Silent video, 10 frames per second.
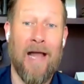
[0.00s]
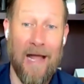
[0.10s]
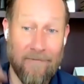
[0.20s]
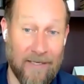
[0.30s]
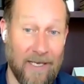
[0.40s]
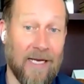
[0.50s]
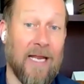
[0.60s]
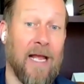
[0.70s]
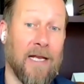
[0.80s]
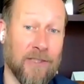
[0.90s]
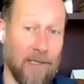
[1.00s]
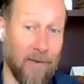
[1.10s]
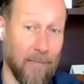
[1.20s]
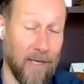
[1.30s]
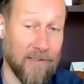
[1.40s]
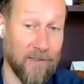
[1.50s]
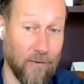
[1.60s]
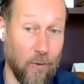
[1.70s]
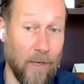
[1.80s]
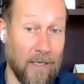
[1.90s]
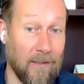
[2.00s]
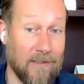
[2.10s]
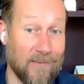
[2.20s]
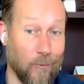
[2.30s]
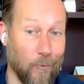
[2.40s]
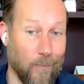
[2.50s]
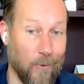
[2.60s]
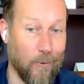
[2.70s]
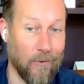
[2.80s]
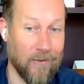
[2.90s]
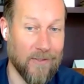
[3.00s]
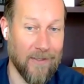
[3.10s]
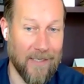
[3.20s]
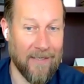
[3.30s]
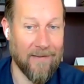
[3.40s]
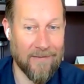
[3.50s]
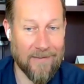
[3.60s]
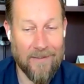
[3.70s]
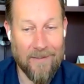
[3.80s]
having that cash coming back to you quickly is more important. So again, there's